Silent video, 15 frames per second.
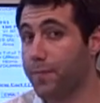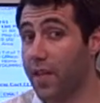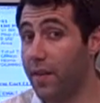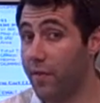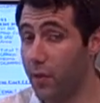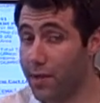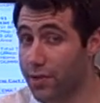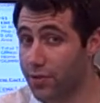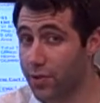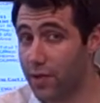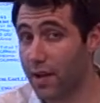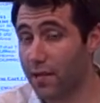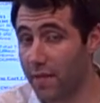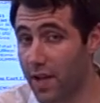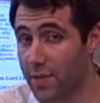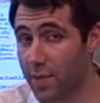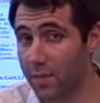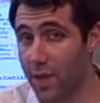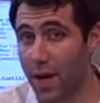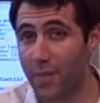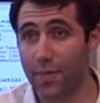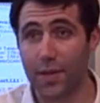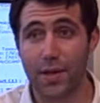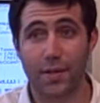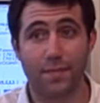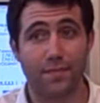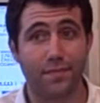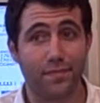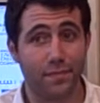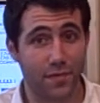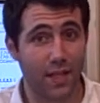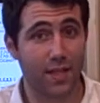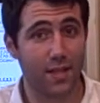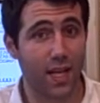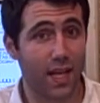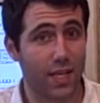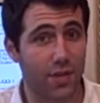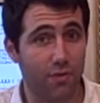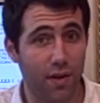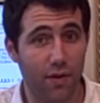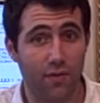If you're interested in investment property, these next 3